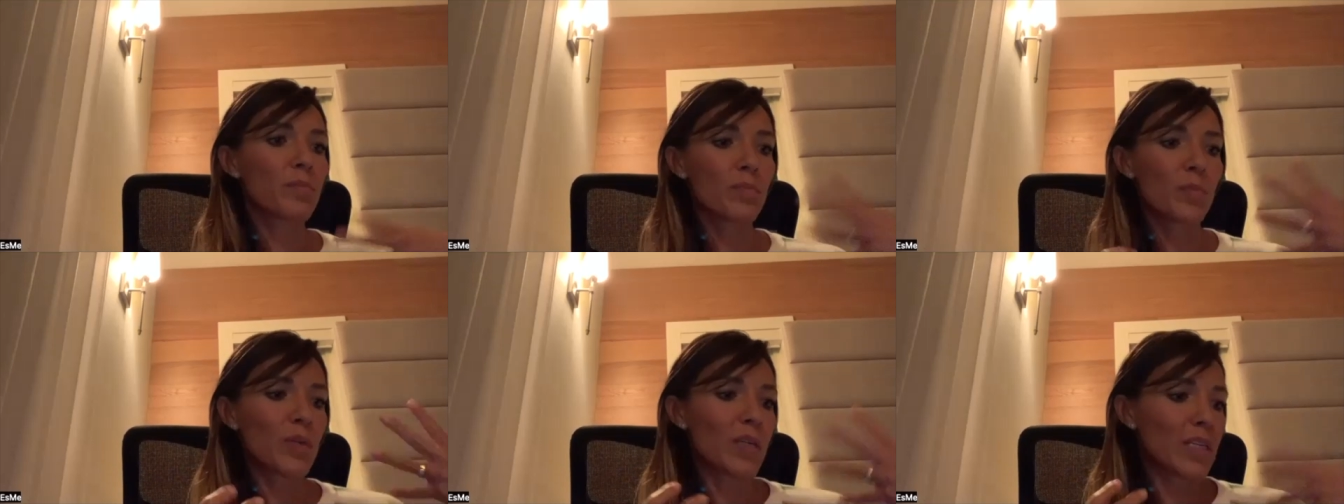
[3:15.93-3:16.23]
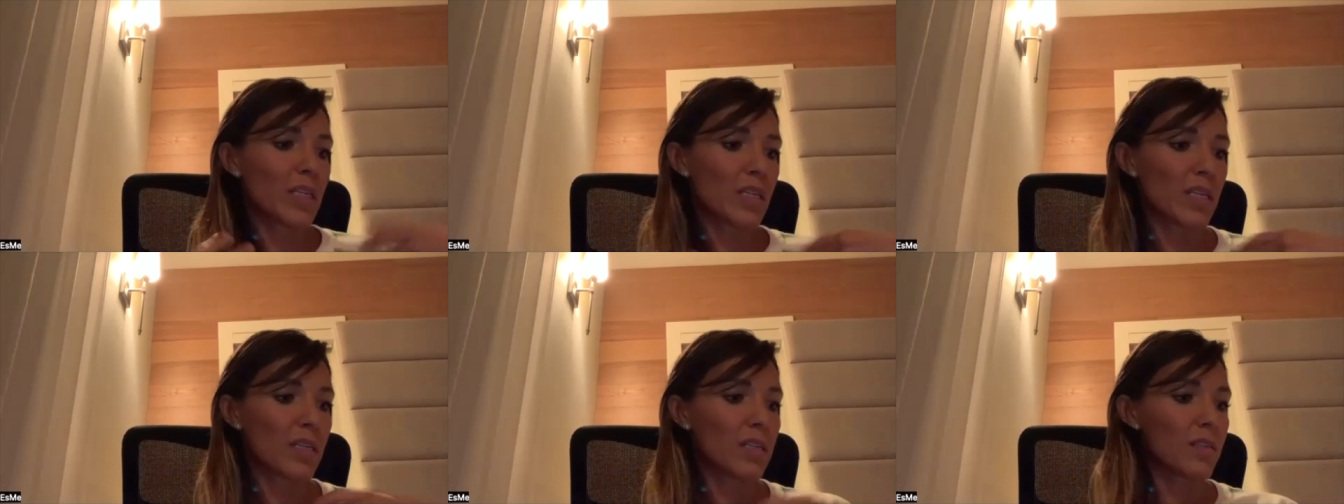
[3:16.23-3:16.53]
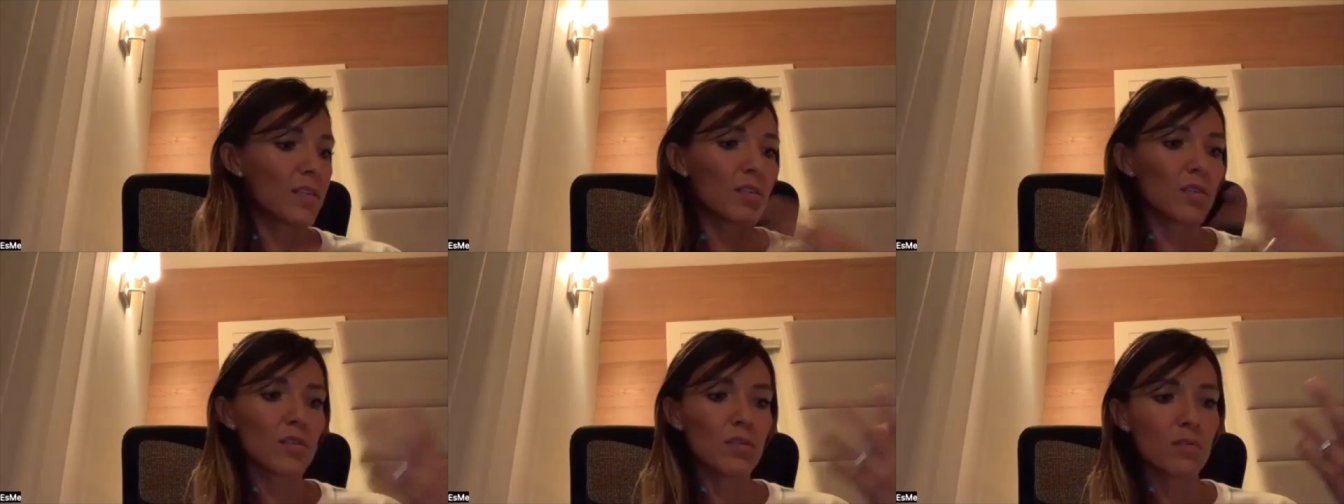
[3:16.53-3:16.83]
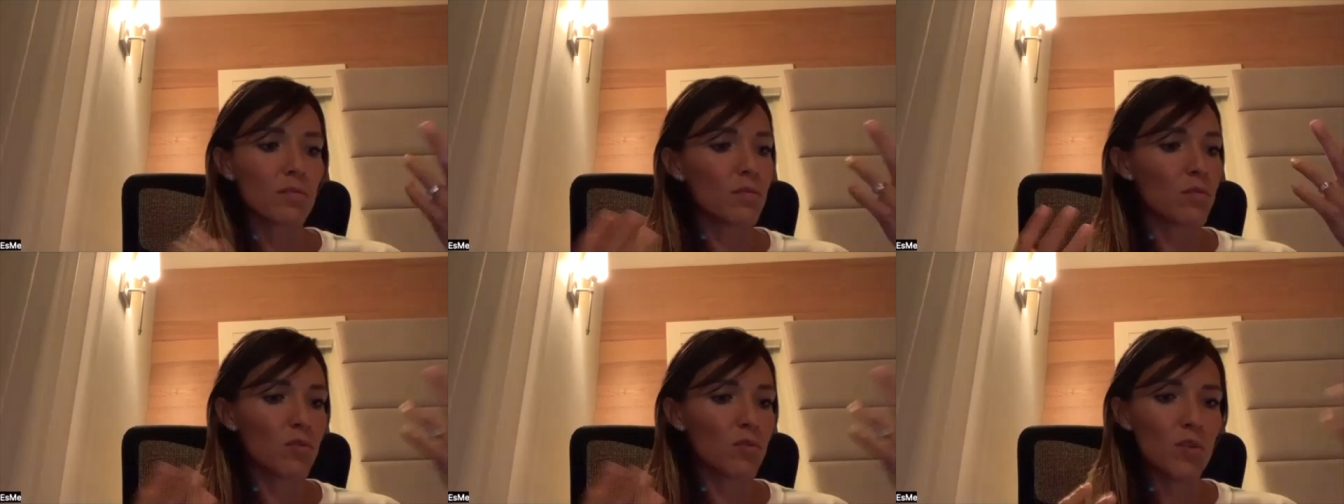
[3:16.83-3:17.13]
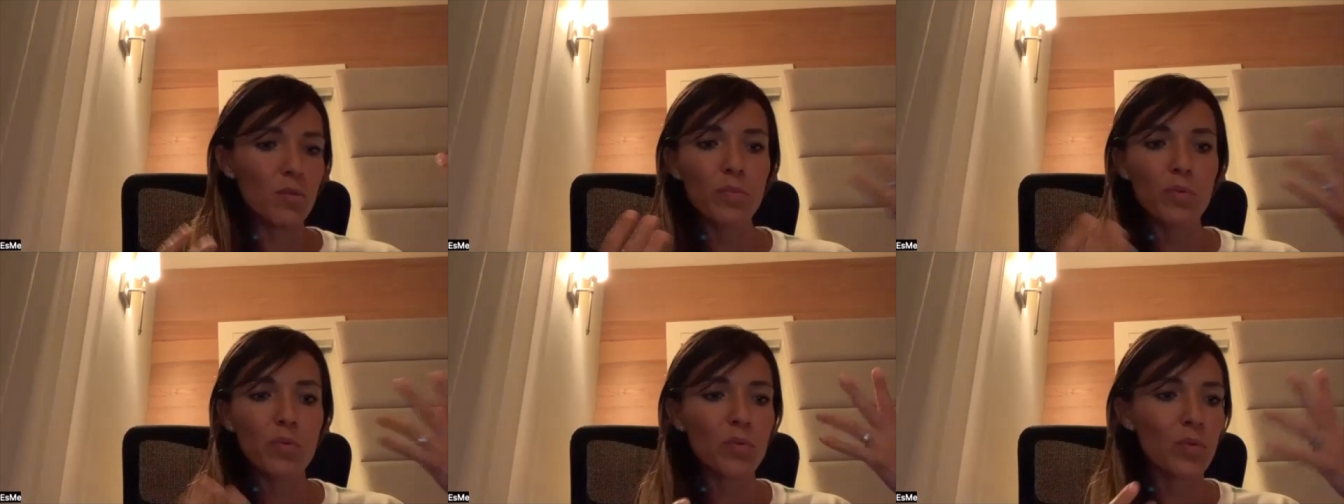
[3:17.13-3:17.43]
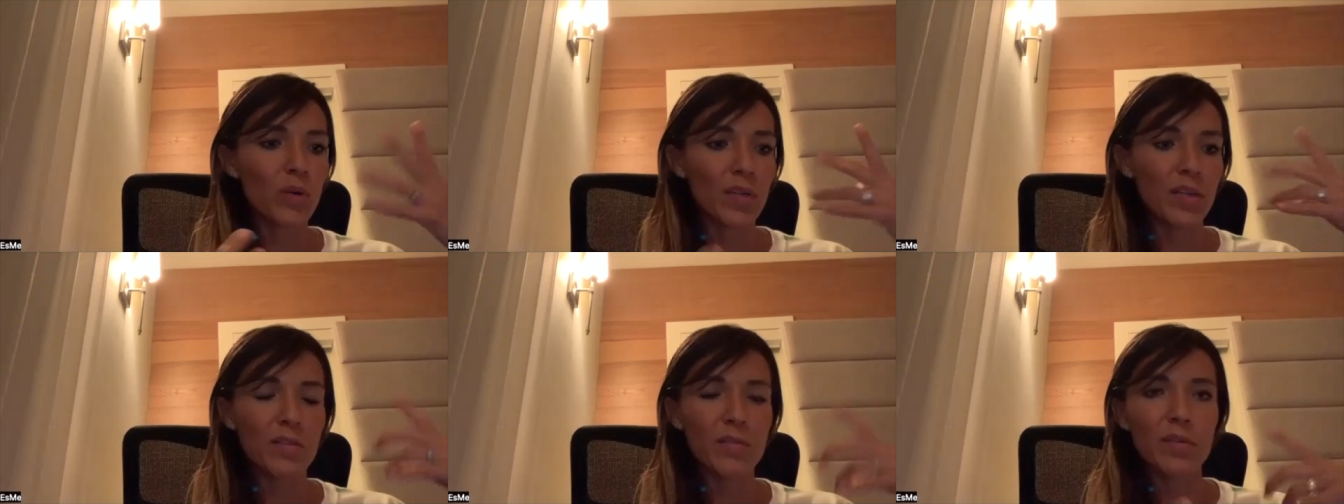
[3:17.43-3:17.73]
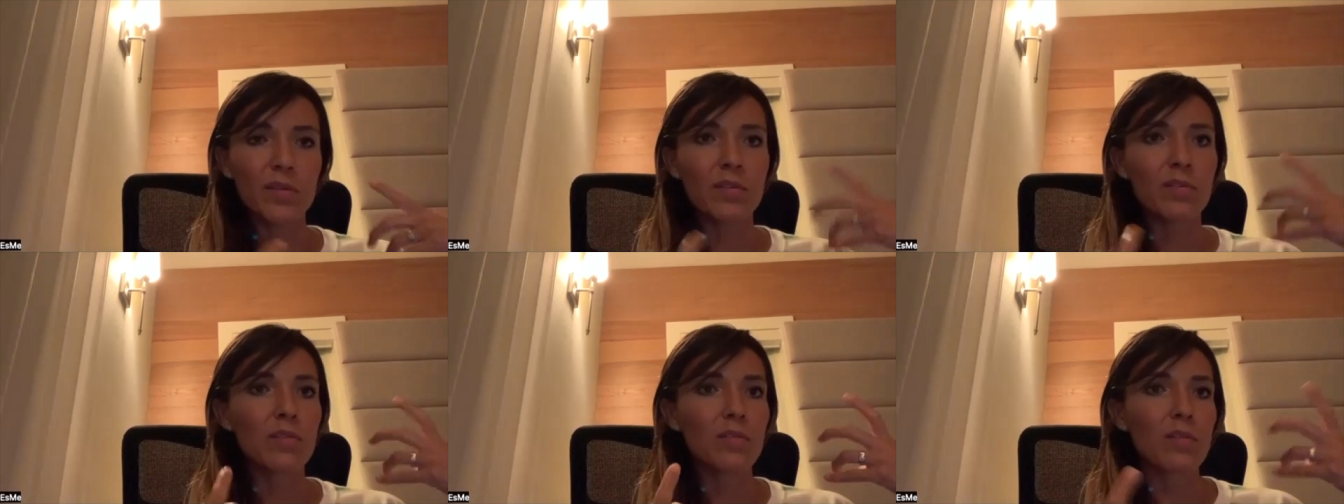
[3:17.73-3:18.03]
pretty or you shampoo,
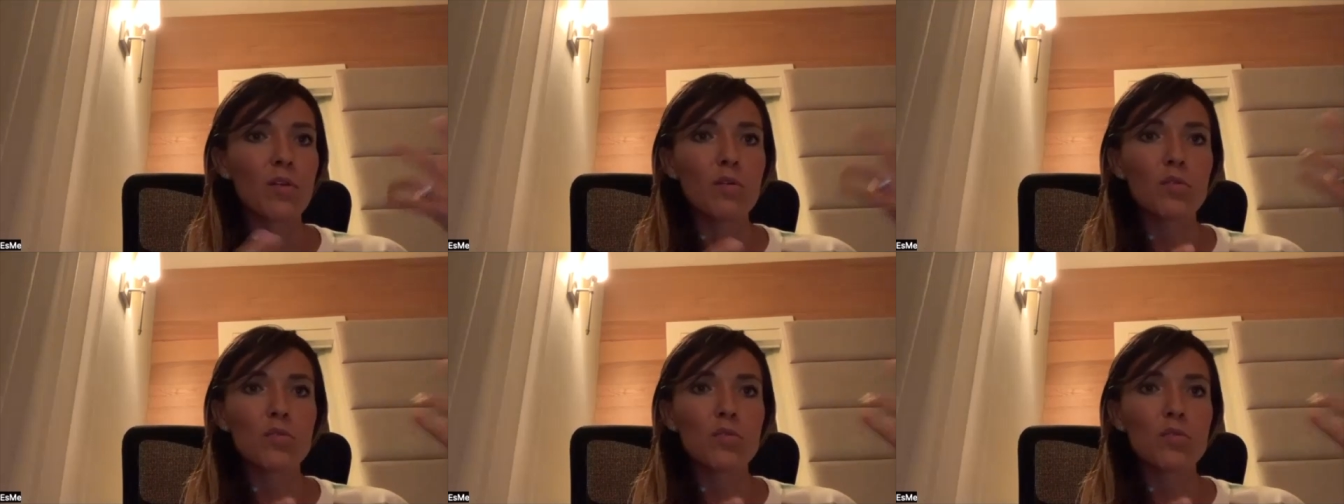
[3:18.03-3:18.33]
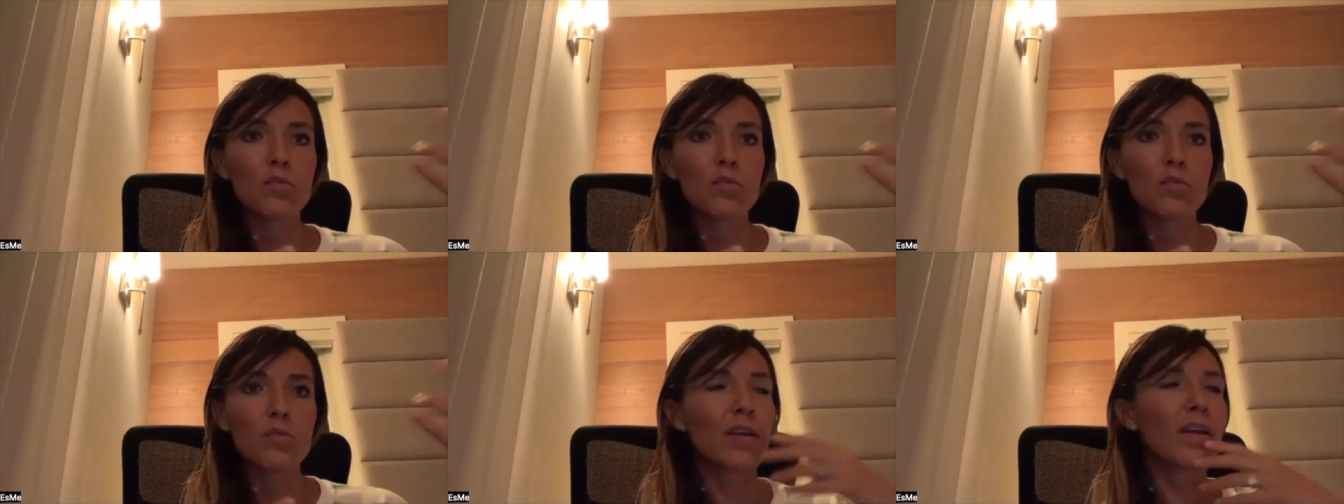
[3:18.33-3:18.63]
whatever, lotion,